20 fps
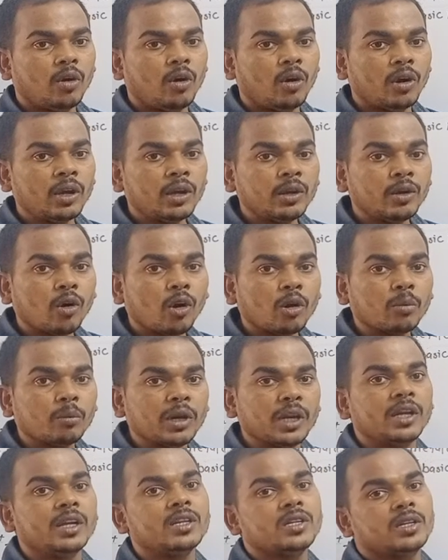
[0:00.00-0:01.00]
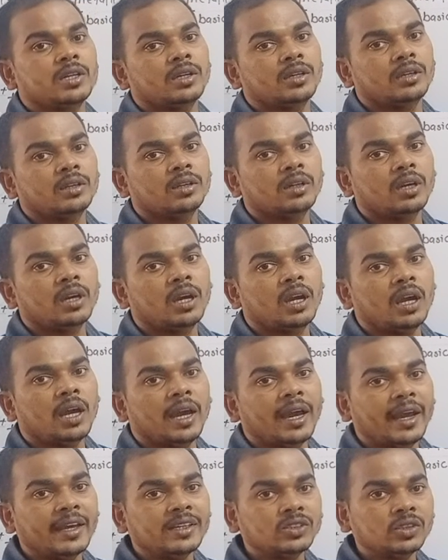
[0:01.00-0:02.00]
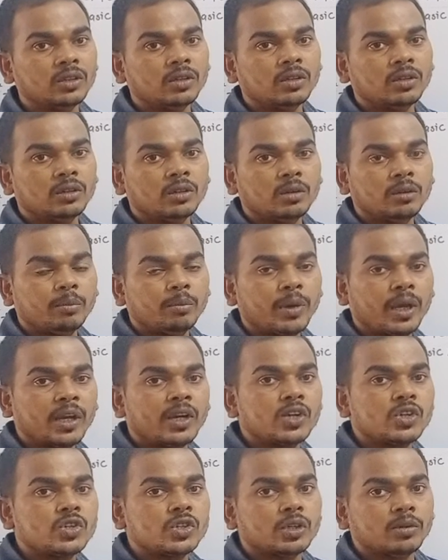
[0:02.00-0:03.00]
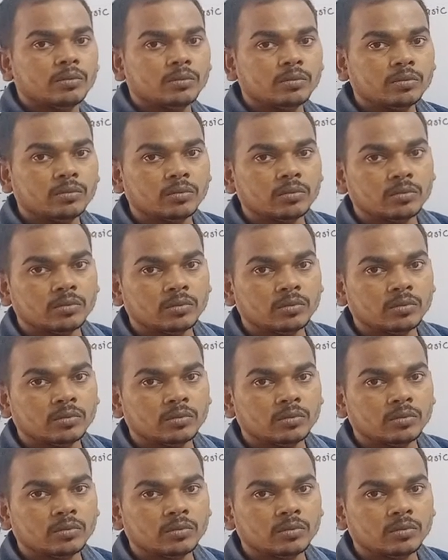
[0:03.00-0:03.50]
on normal heating as a magnesium.